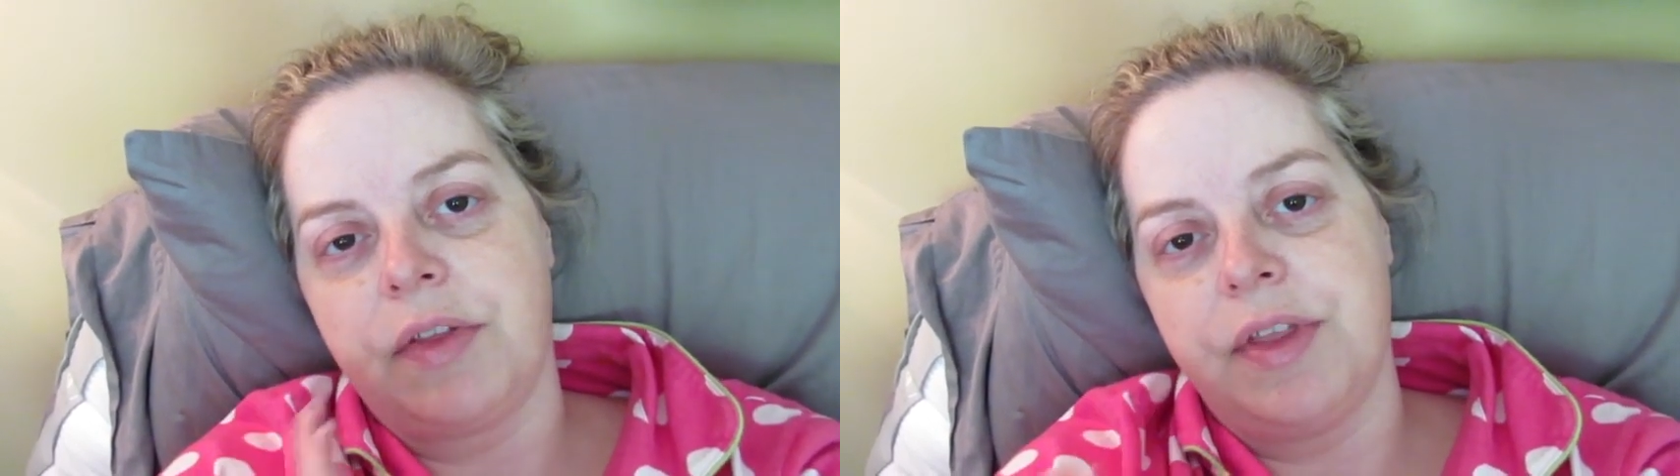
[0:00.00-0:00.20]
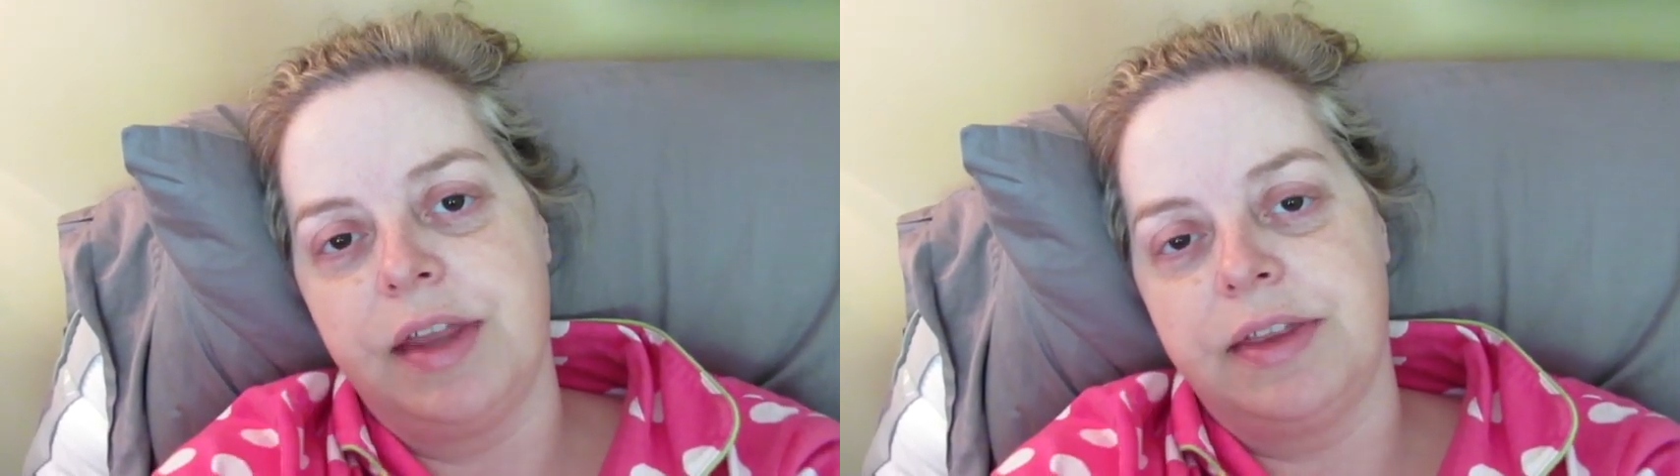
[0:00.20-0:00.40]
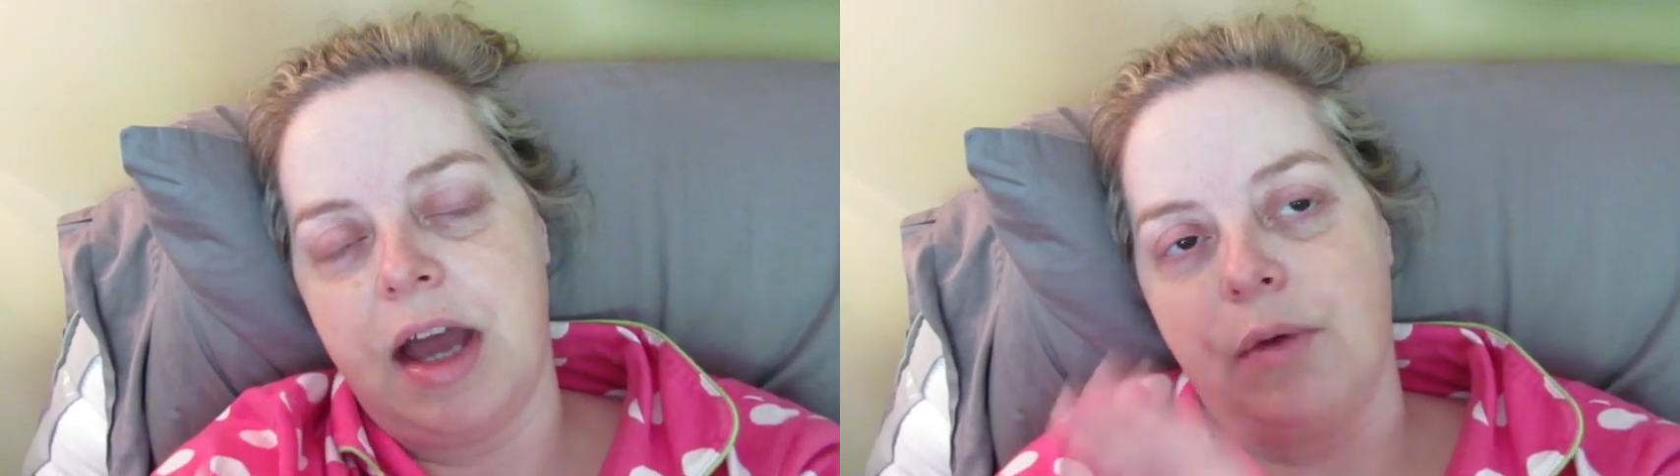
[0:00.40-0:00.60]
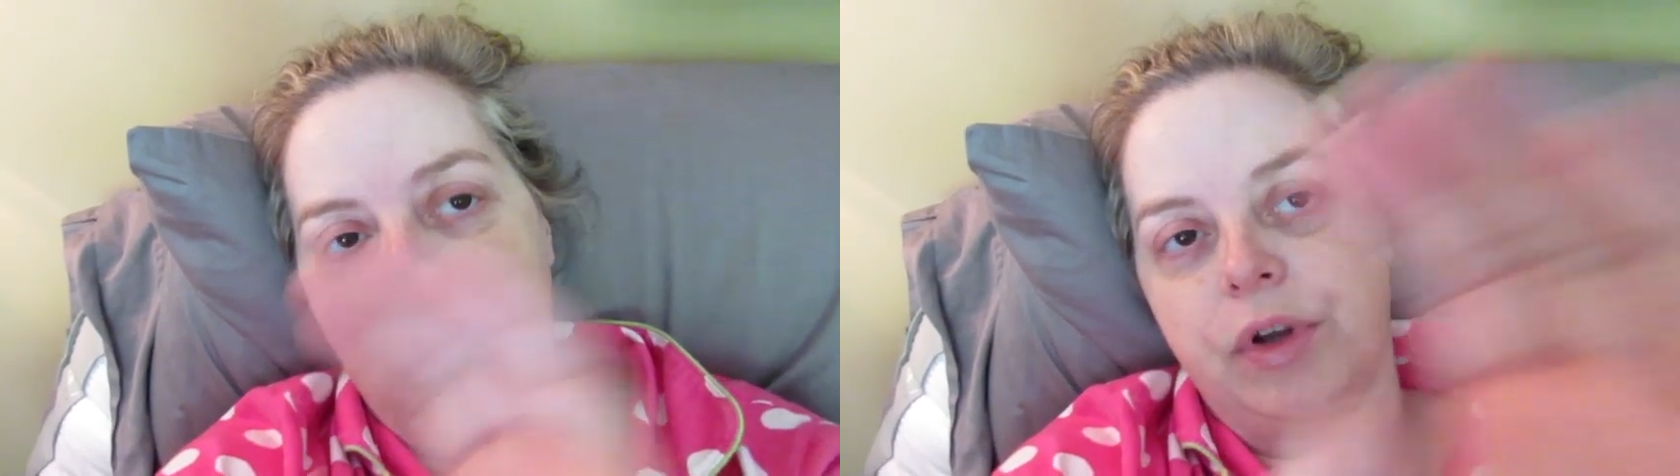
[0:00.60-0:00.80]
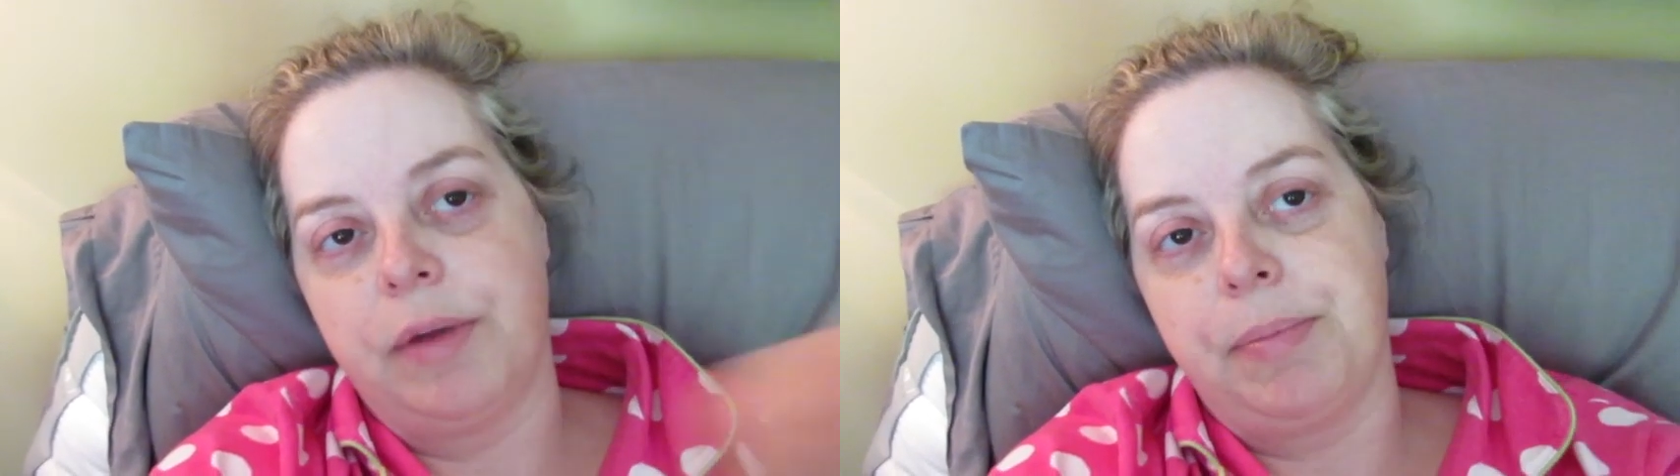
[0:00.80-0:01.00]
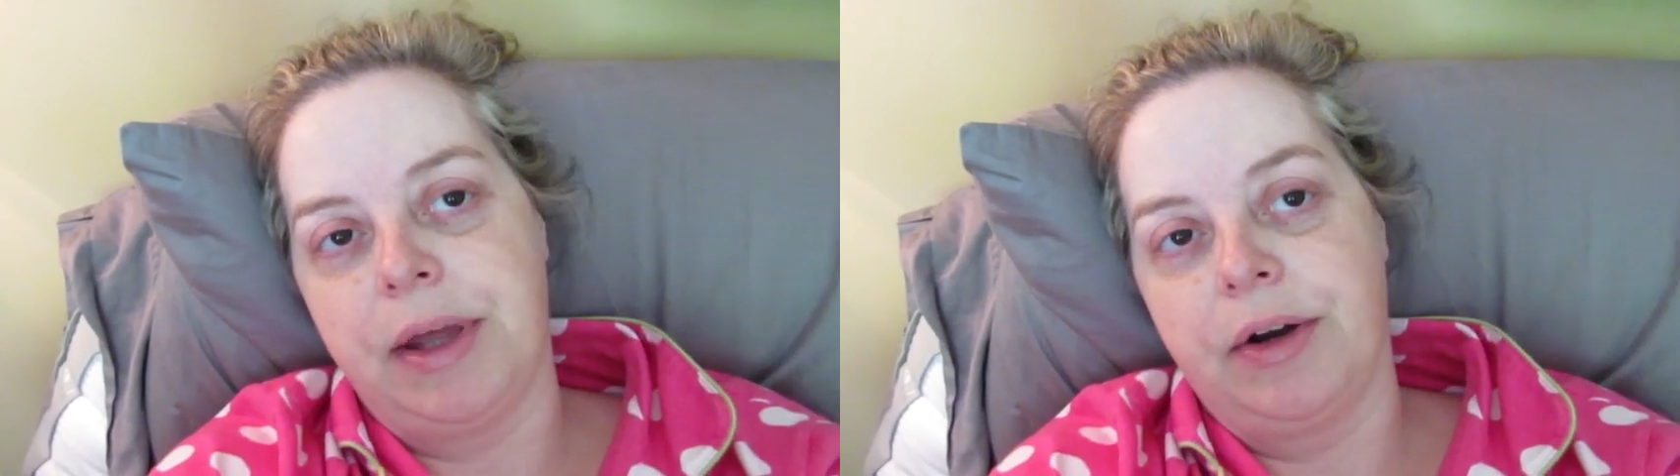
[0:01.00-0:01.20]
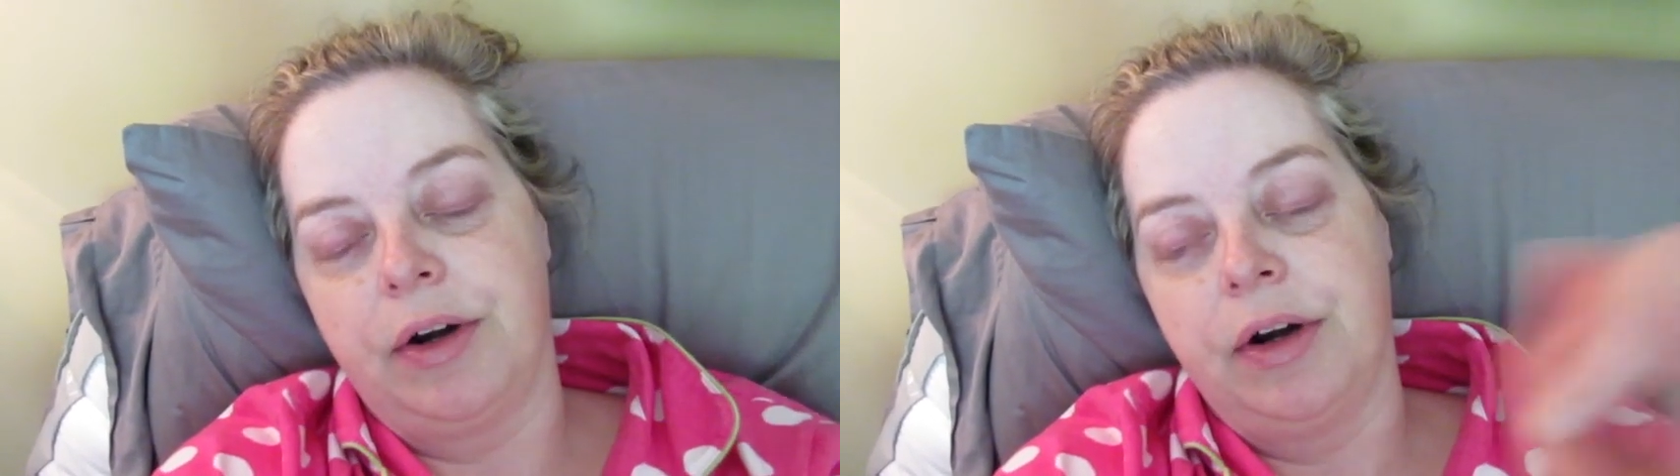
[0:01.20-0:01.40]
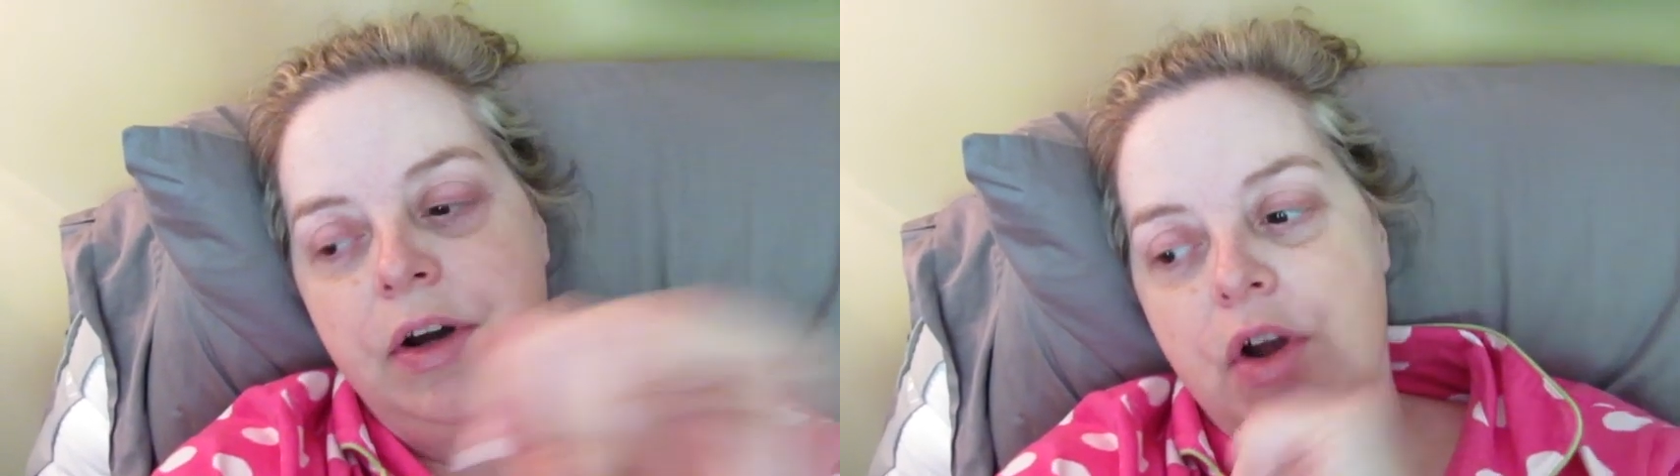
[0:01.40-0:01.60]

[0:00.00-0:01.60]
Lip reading: that will get better.